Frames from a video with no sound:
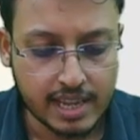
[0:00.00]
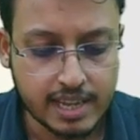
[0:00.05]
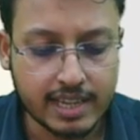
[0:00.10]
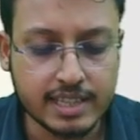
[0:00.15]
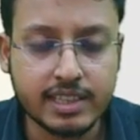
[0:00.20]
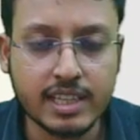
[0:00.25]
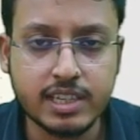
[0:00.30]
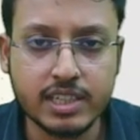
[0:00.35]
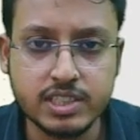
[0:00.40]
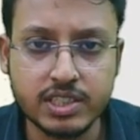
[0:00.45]

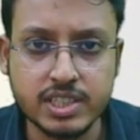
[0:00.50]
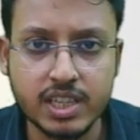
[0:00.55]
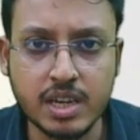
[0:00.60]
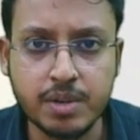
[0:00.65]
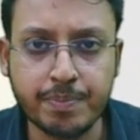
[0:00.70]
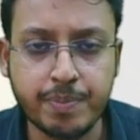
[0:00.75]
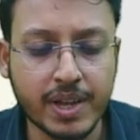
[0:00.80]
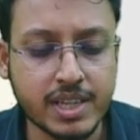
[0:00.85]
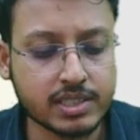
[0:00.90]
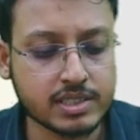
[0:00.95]
In the
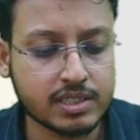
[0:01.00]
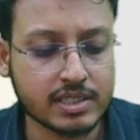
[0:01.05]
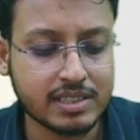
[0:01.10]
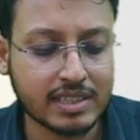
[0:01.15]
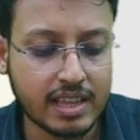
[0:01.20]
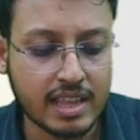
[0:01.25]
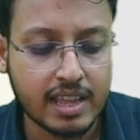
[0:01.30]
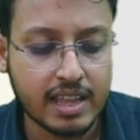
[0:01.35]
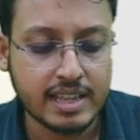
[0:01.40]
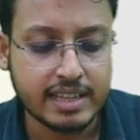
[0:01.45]
recent past,
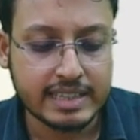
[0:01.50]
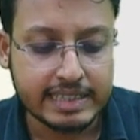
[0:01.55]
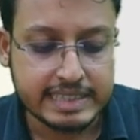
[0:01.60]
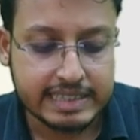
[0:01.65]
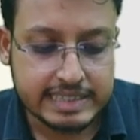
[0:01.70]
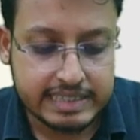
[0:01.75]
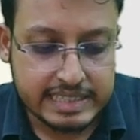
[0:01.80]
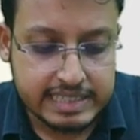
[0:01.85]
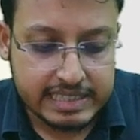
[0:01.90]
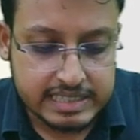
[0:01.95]

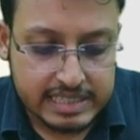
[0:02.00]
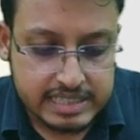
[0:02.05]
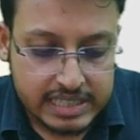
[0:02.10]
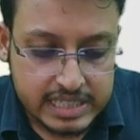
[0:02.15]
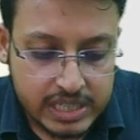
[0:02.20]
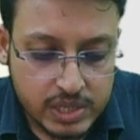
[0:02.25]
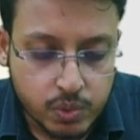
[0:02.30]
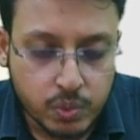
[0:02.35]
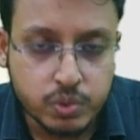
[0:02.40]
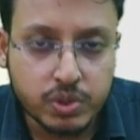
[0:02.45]
this
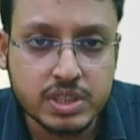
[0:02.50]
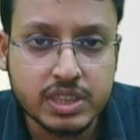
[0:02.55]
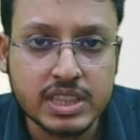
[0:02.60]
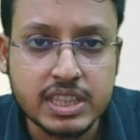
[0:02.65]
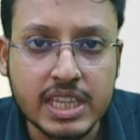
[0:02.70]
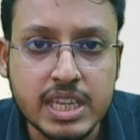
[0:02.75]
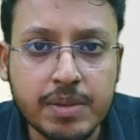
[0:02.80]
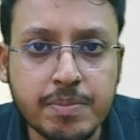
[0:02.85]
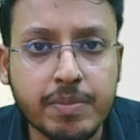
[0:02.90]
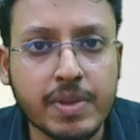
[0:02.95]
new
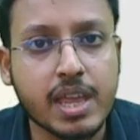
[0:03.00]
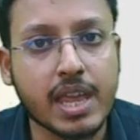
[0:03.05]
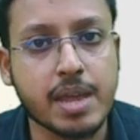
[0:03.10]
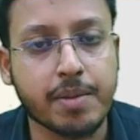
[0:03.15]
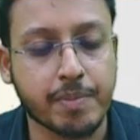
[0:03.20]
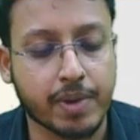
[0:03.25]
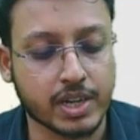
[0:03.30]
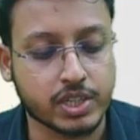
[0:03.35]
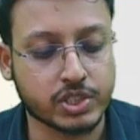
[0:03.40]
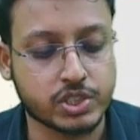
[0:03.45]
theme
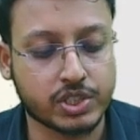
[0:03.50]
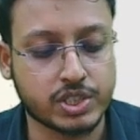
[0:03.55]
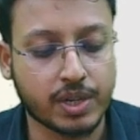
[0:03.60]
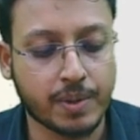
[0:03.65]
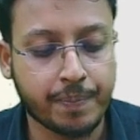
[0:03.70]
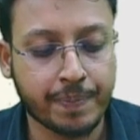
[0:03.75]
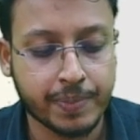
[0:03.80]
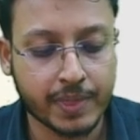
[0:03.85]
emerged.